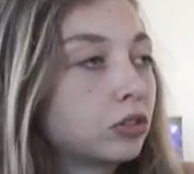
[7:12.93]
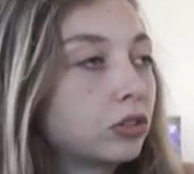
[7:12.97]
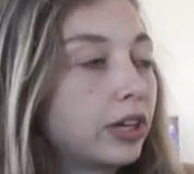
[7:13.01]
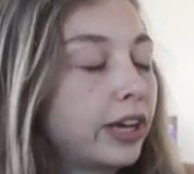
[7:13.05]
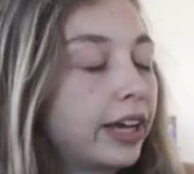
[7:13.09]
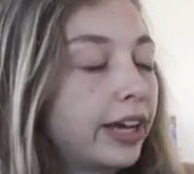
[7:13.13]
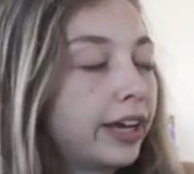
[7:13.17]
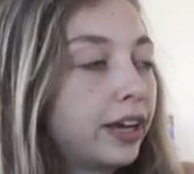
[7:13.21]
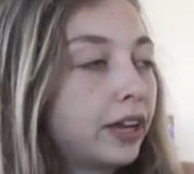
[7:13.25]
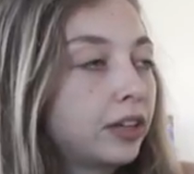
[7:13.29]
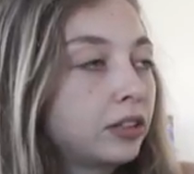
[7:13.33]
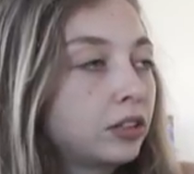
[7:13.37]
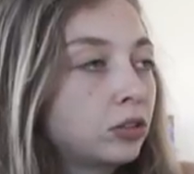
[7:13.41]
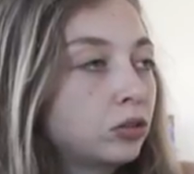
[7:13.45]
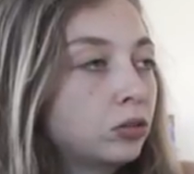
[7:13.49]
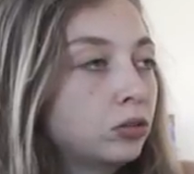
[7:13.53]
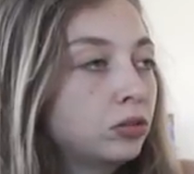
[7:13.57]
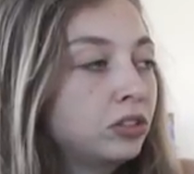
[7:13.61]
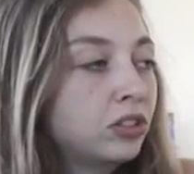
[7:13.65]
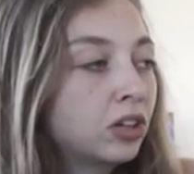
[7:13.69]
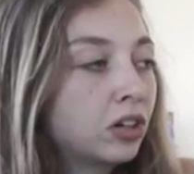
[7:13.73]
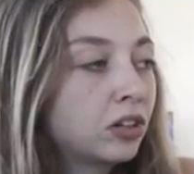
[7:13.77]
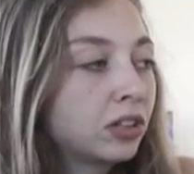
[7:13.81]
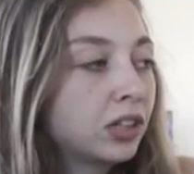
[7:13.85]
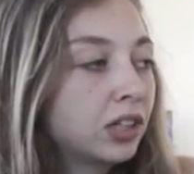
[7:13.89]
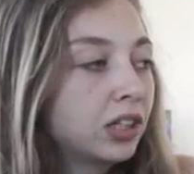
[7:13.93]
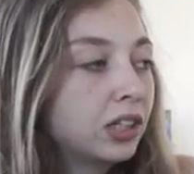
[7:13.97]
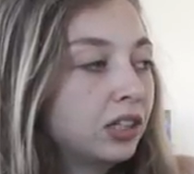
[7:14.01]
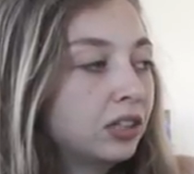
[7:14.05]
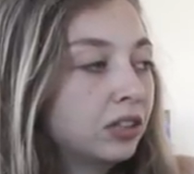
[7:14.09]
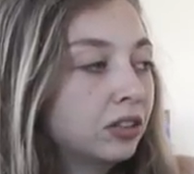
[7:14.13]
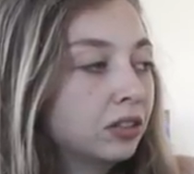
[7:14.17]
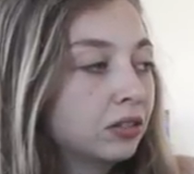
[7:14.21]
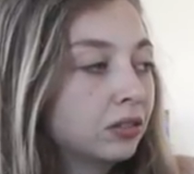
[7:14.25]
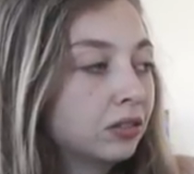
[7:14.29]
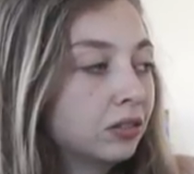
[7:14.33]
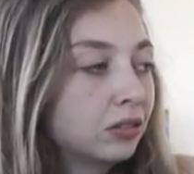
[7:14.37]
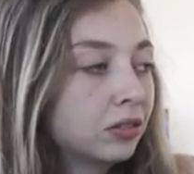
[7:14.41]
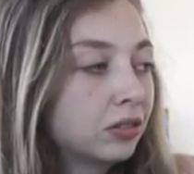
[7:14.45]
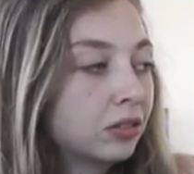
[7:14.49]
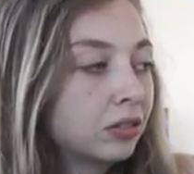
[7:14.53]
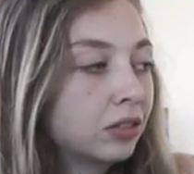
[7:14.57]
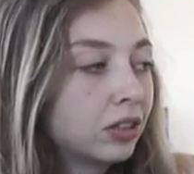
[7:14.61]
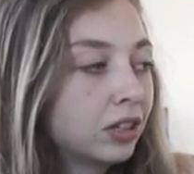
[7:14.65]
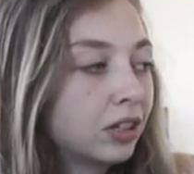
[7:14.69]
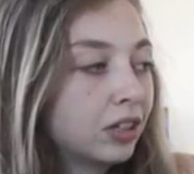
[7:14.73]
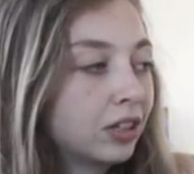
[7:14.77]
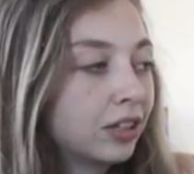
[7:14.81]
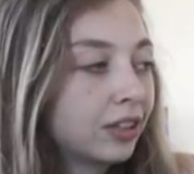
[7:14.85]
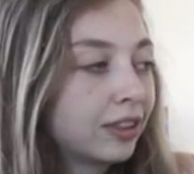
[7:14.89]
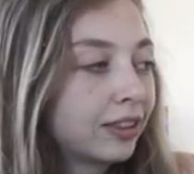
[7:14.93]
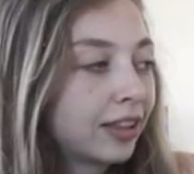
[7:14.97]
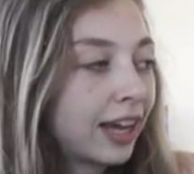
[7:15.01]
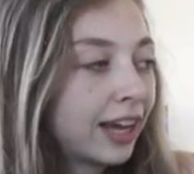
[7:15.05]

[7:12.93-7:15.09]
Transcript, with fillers: uh, you know, Yung Lean. Yeah.